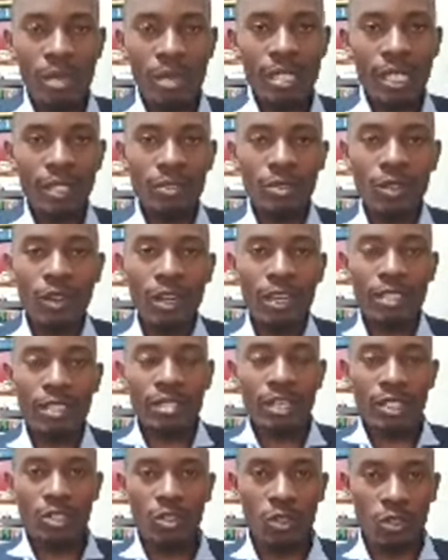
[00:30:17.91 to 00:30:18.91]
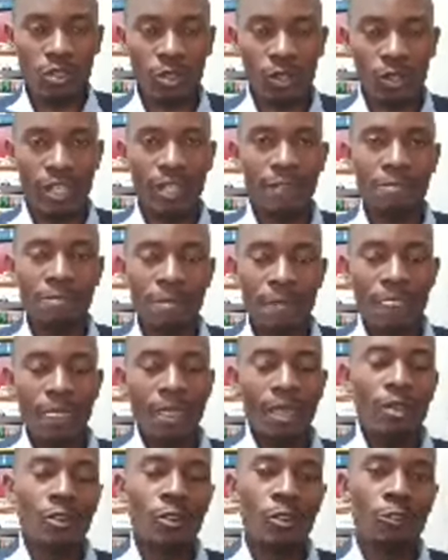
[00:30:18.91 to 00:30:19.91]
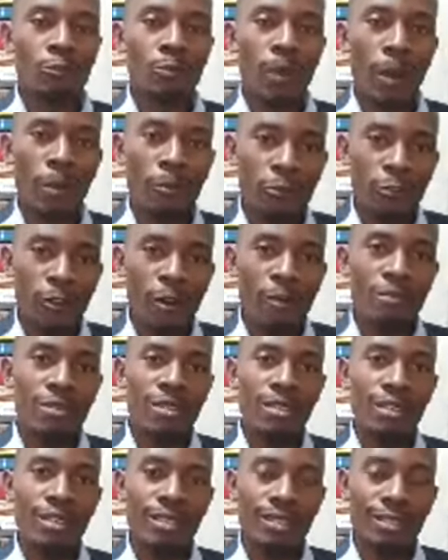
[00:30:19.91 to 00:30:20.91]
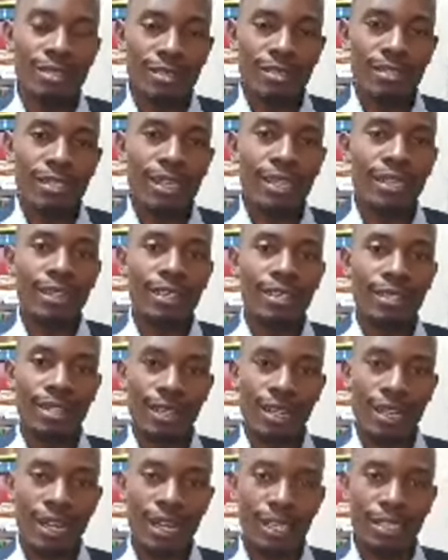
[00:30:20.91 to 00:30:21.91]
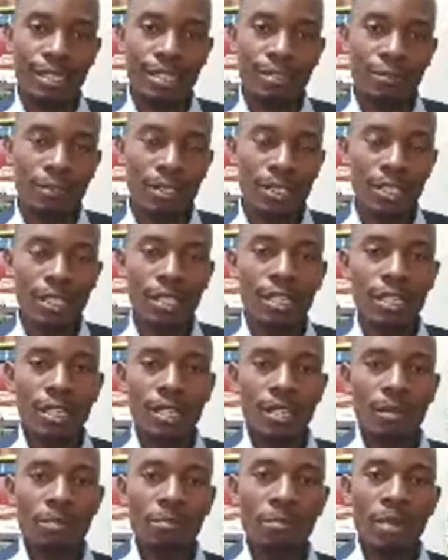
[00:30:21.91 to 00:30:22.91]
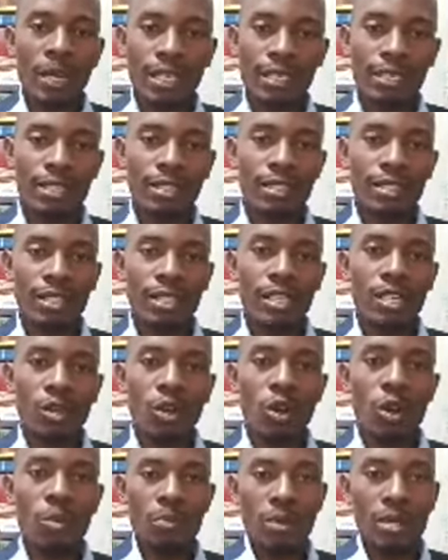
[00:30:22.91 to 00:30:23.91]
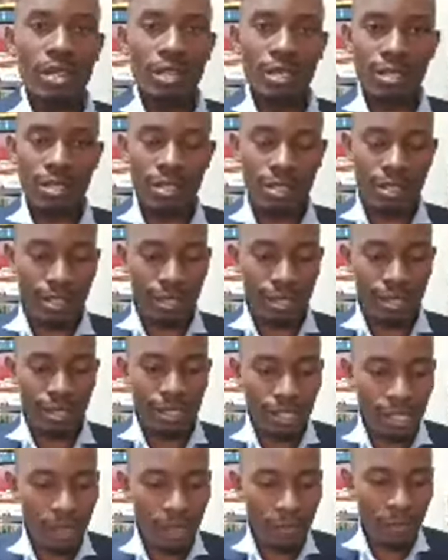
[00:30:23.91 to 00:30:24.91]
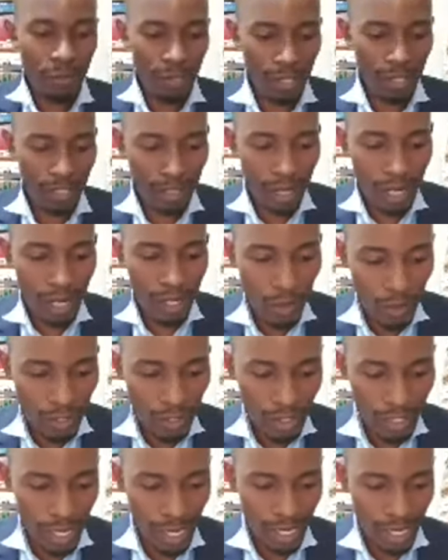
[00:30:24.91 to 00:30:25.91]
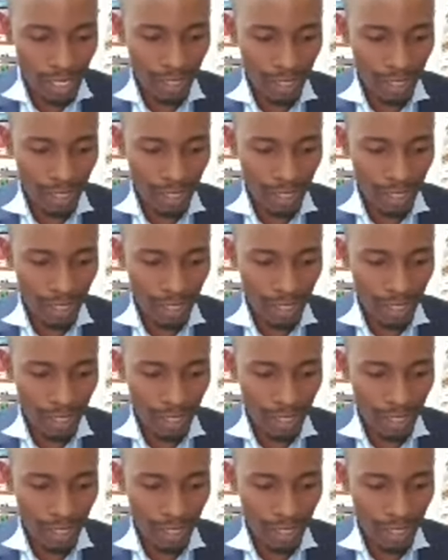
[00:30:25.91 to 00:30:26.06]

So executory, you've performed certain activity, but it is incomplete. Some things are not done.